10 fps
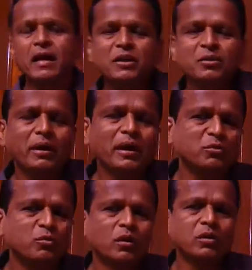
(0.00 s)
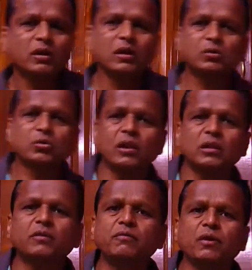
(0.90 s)
Today is what? 12th
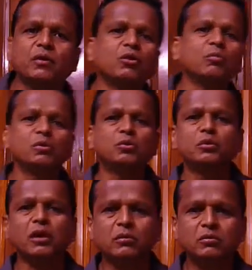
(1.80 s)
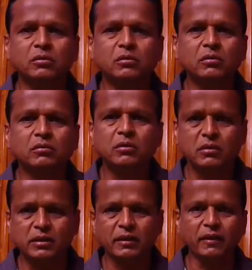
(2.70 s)
of October
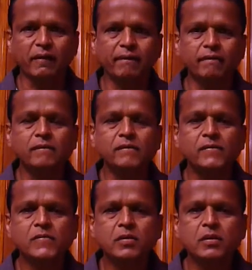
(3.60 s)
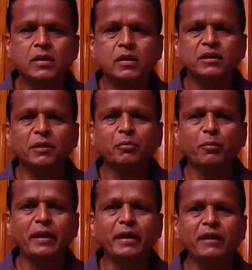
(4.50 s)
2013. Some
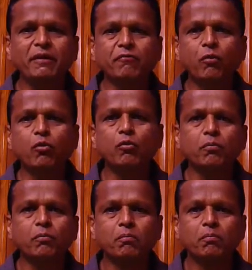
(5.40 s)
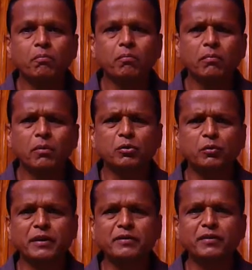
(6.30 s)
24 or
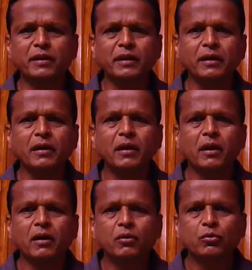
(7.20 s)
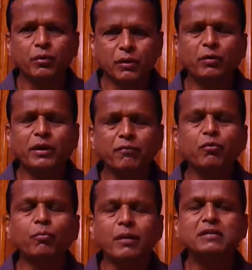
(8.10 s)
23 to
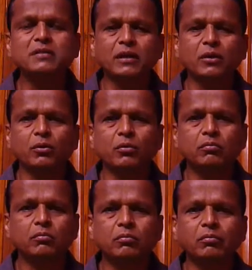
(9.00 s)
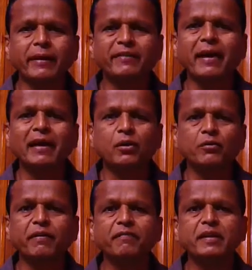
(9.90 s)
24 months ago, exactly on
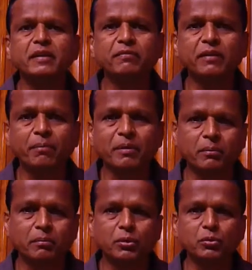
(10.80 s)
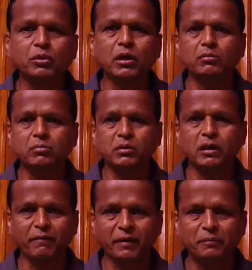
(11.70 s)
15th of September
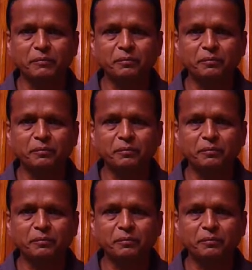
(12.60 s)
2011,